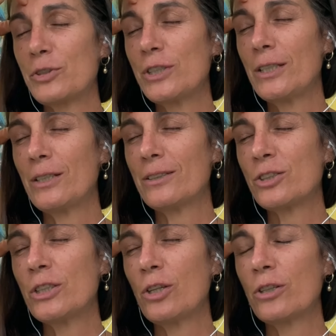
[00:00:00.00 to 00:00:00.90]

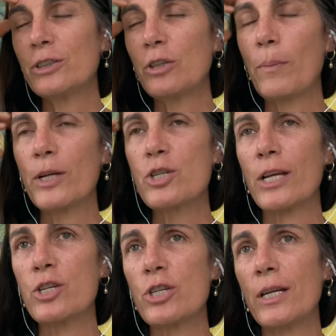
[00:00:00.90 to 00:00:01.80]
She learned so much,
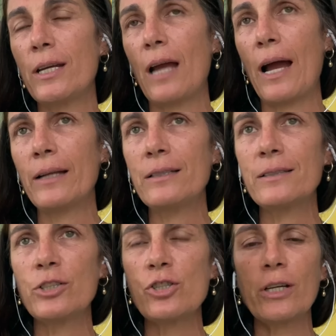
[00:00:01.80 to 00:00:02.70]
and she
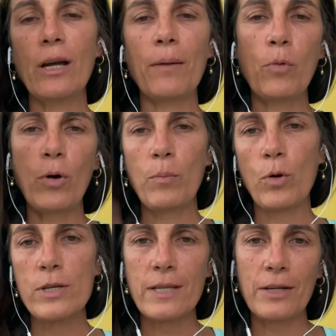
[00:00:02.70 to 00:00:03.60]
got more and
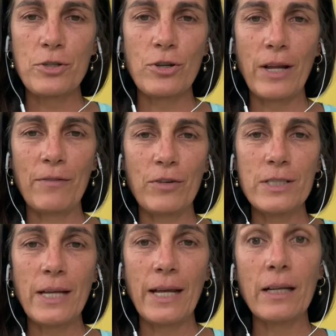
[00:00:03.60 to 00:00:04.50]
more centered every
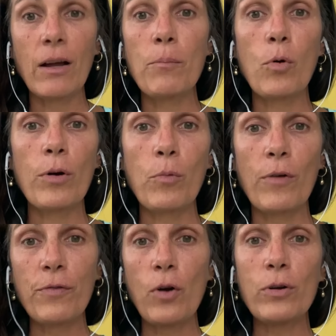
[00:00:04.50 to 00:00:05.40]
day and got more and more
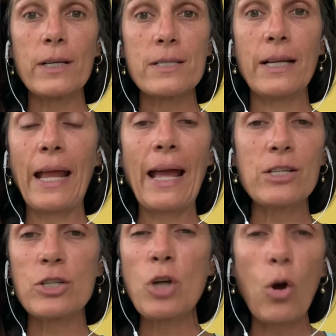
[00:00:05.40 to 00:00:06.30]
focused and had
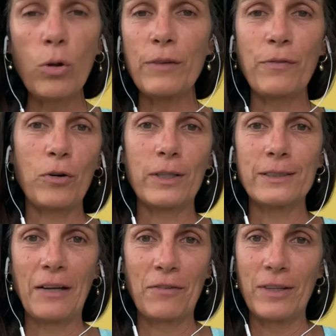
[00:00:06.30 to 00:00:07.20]
to totally
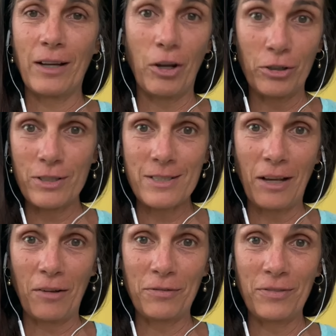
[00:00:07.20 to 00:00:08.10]
focus everything on
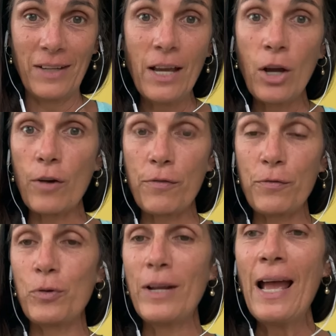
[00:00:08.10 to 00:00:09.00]
herself, her
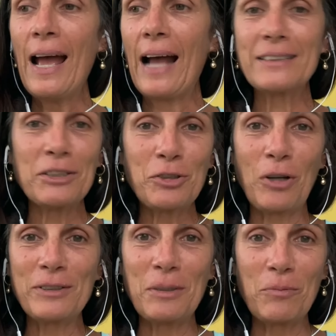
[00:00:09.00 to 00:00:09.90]
food. As I
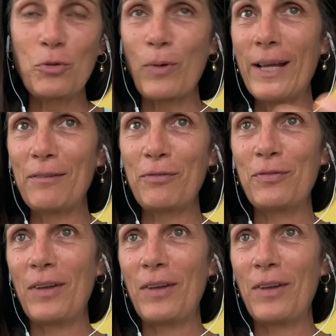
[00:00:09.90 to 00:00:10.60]
saw some great